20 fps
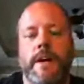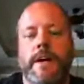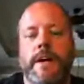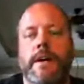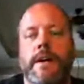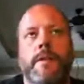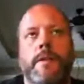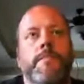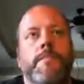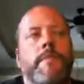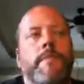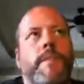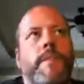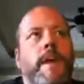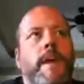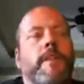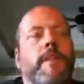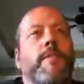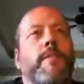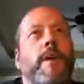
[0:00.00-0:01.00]
Um,
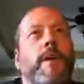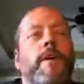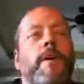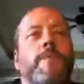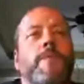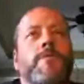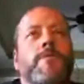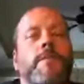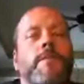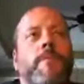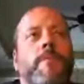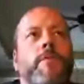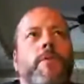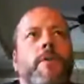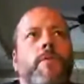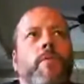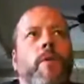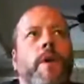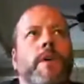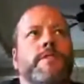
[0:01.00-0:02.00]
they, I'm trying to remember what
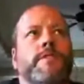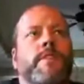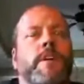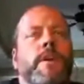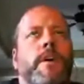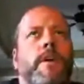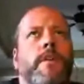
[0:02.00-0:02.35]
it was.